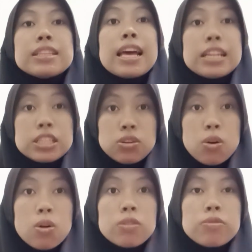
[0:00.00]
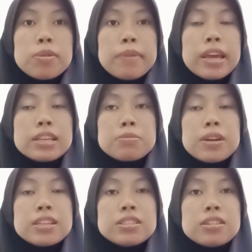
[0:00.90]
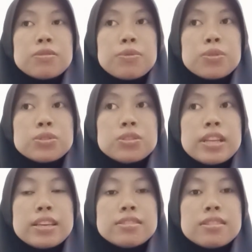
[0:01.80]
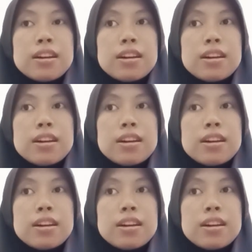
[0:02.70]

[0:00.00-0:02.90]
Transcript: that is all from my explanation for today's